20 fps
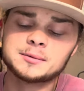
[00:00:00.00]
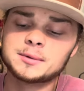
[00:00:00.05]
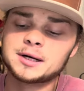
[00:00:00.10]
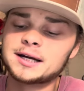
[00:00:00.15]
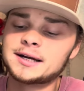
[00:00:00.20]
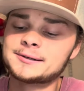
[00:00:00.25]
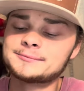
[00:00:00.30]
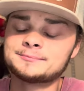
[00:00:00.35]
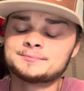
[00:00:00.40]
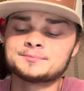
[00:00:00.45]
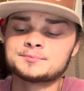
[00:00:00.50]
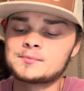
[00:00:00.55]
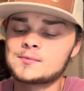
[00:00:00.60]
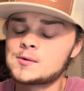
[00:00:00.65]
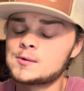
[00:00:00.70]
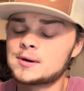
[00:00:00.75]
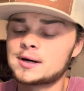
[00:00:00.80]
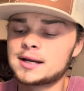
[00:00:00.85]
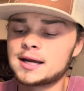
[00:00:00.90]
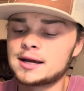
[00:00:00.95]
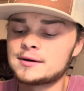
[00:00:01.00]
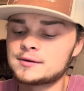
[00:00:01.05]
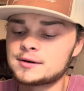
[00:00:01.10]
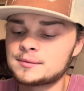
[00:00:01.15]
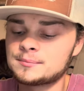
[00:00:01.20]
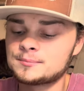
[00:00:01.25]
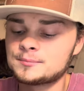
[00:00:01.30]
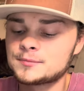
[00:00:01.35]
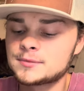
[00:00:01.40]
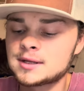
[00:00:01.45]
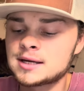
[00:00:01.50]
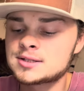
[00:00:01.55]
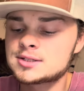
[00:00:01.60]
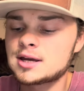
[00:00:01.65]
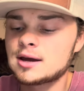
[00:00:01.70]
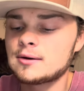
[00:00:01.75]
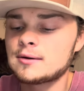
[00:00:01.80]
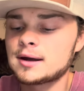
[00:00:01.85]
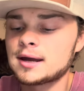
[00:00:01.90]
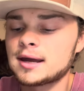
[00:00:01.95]
man, whatever. Let's
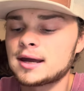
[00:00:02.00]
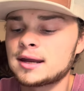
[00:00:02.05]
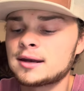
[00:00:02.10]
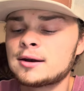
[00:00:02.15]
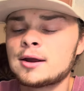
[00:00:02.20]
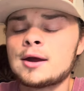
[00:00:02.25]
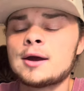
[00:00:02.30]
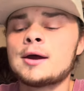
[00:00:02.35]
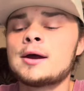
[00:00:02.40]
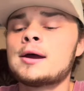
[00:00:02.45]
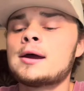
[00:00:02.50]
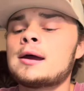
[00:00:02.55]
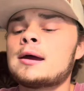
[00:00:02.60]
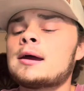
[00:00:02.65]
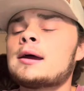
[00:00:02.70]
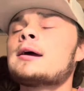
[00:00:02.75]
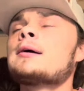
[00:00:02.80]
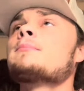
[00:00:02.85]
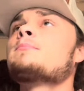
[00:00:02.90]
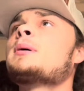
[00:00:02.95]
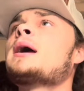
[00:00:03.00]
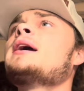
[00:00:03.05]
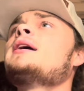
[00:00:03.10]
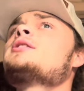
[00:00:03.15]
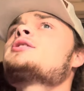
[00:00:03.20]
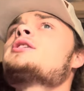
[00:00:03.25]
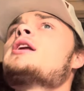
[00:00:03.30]
go ahead. Pinch